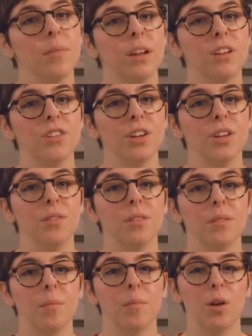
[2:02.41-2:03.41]
going to show you
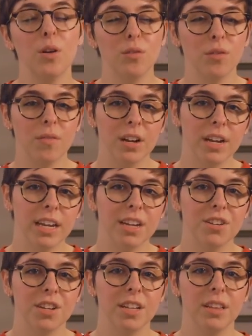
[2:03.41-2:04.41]
some go-to
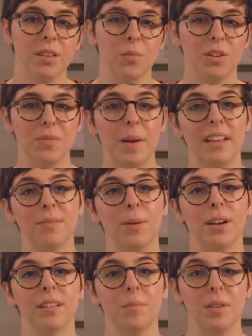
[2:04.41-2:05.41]
variations which might
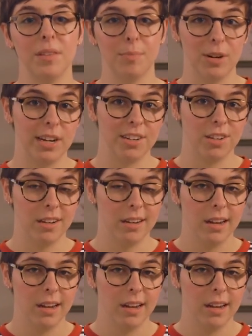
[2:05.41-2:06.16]
spark some inspiration.